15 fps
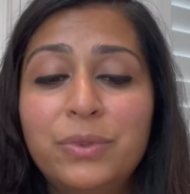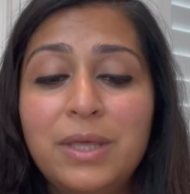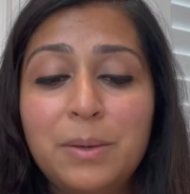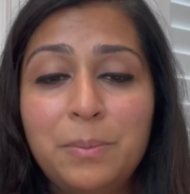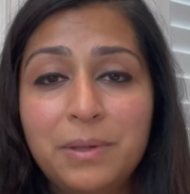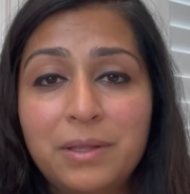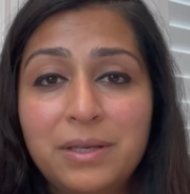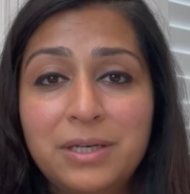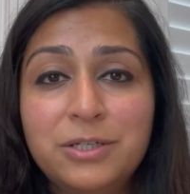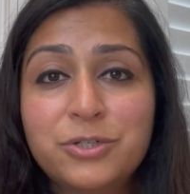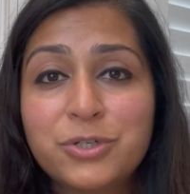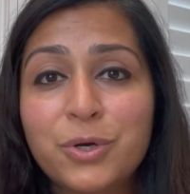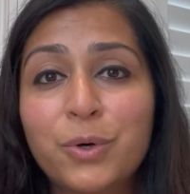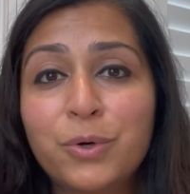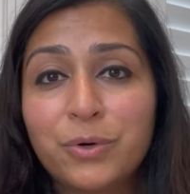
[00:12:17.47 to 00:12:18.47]
the ability to
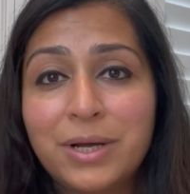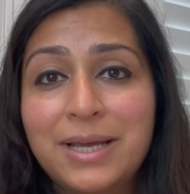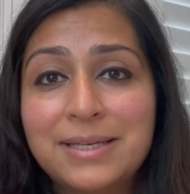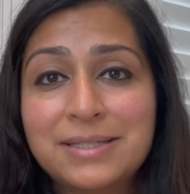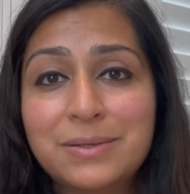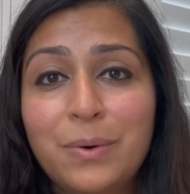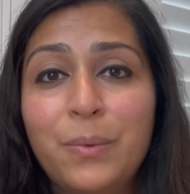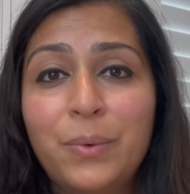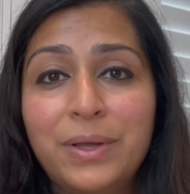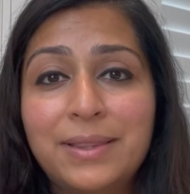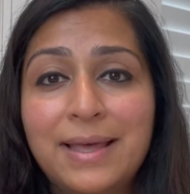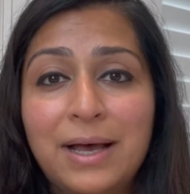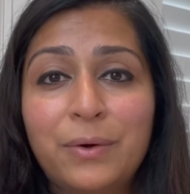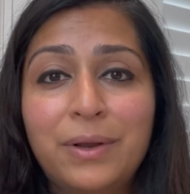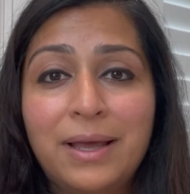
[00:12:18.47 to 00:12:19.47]
show grace
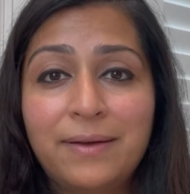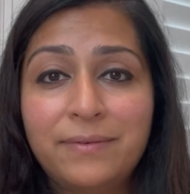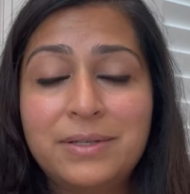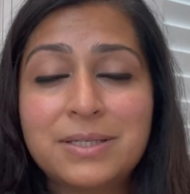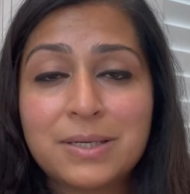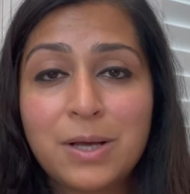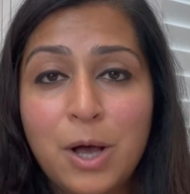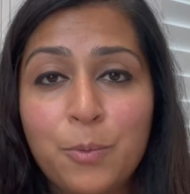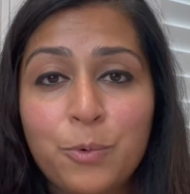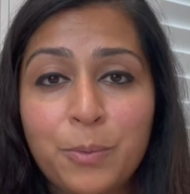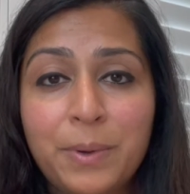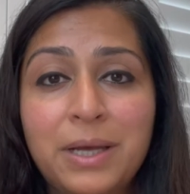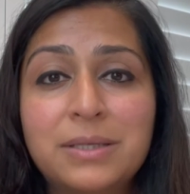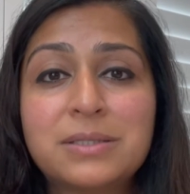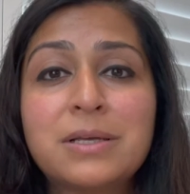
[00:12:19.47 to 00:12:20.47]
without having to
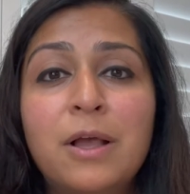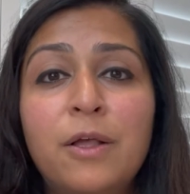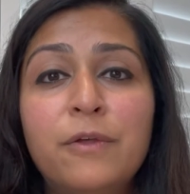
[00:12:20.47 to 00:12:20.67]
compromise